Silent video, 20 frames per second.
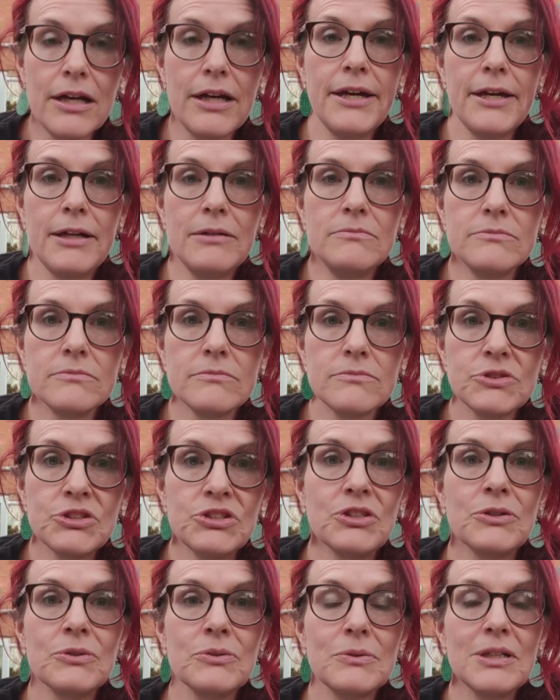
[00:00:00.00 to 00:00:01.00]
Um,
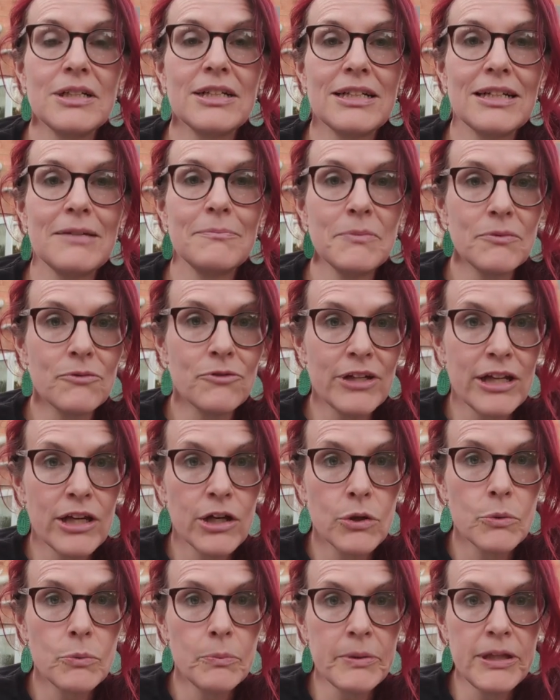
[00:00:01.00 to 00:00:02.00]
so I'm really
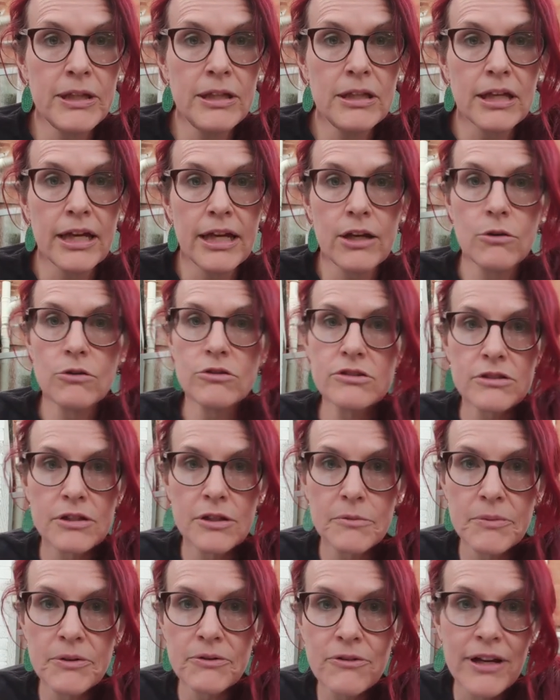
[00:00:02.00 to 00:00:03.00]
hoping, and I was
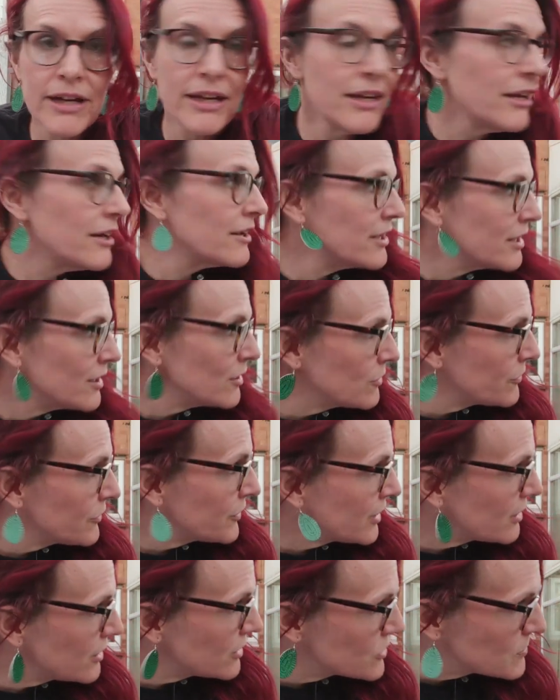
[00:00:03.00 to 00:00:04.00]
going to be relying on
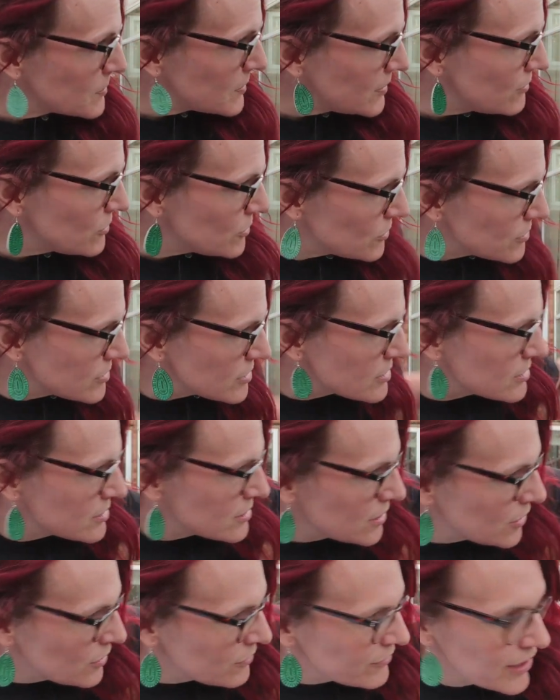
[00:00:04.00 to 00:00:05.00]
that husband who's
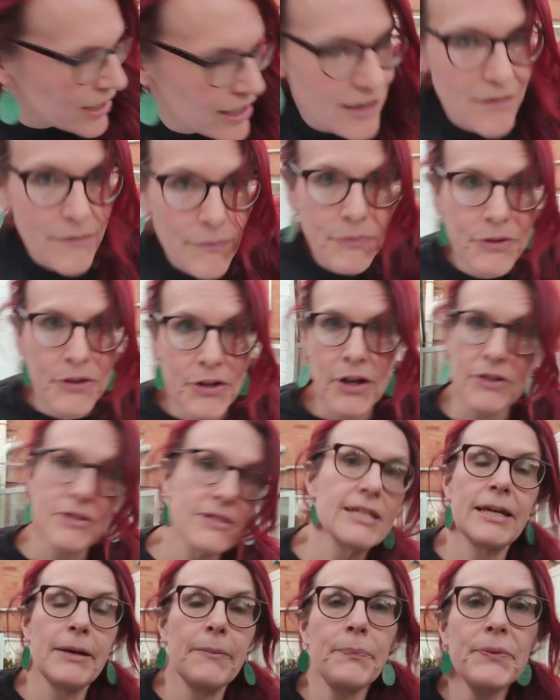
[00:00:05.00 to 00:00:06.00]
over there, you can't
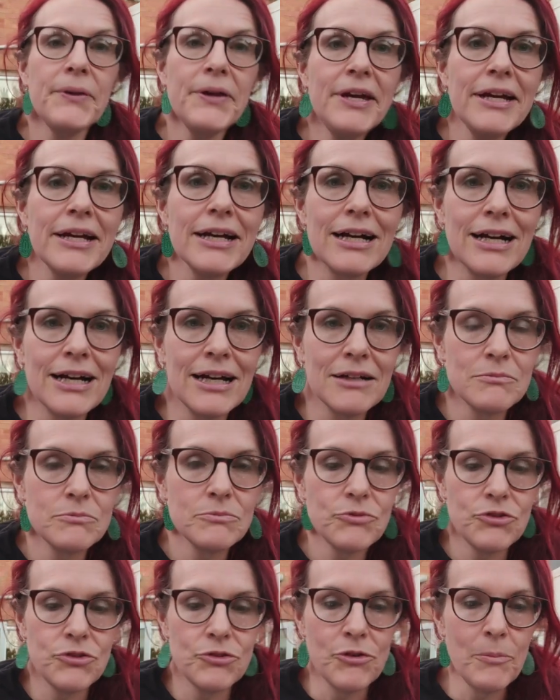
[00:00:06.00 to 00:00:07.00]
see him, um,
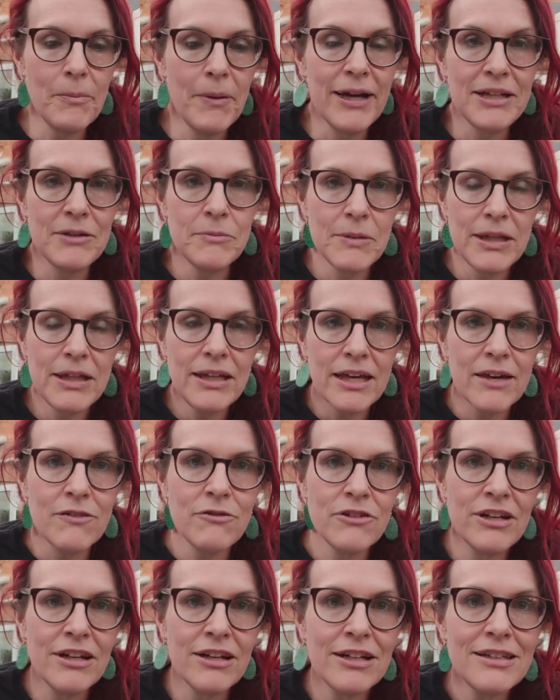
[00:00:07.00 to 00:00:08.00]
to remind me
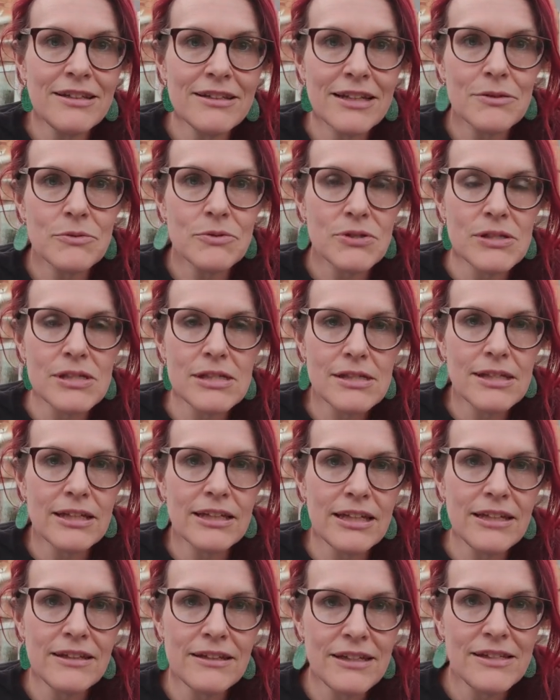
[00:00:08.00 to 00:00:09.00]
every night now to
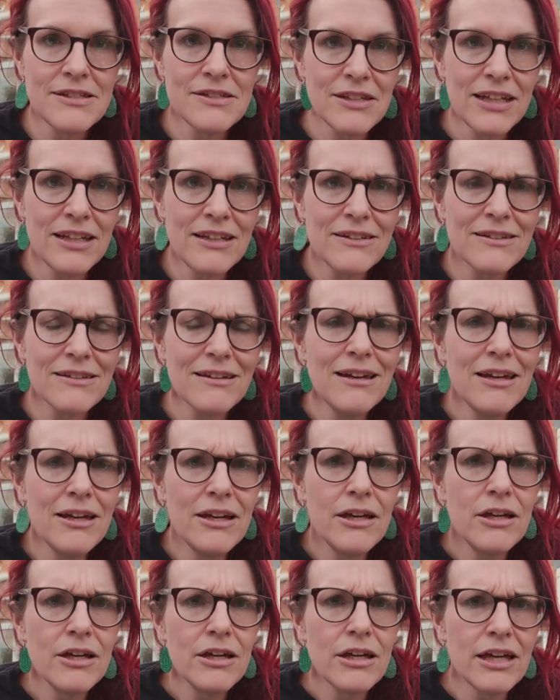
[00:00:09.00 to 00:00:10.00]
take these things
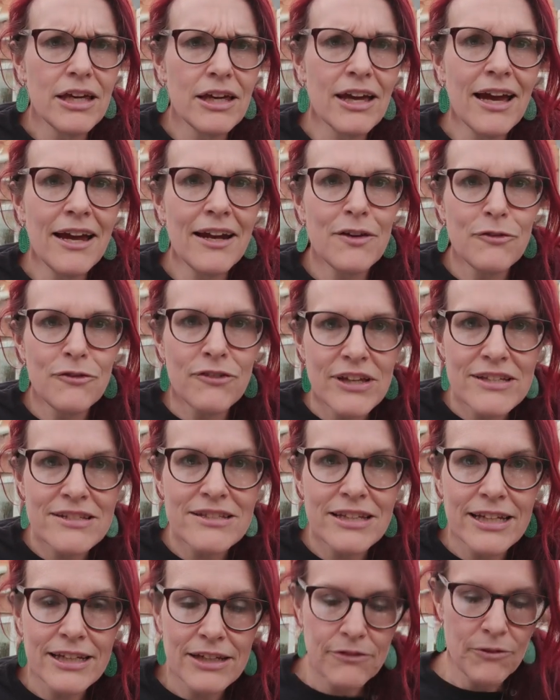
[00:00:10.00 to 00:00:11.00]
it kind of
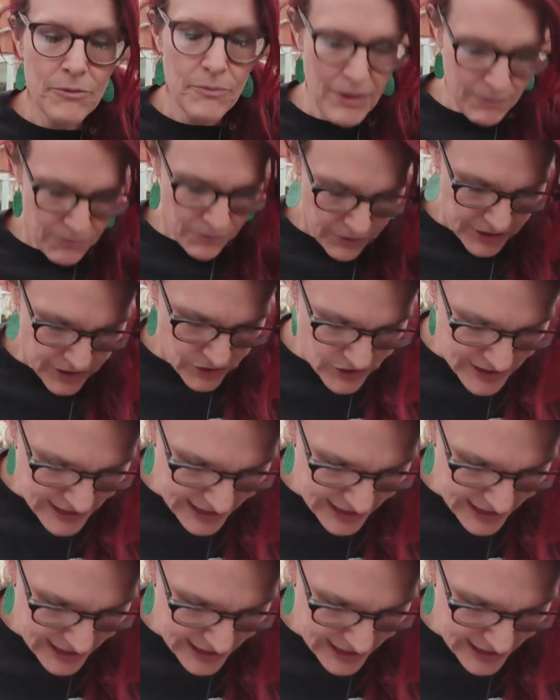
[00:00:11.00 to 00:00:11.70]
feels like remembering to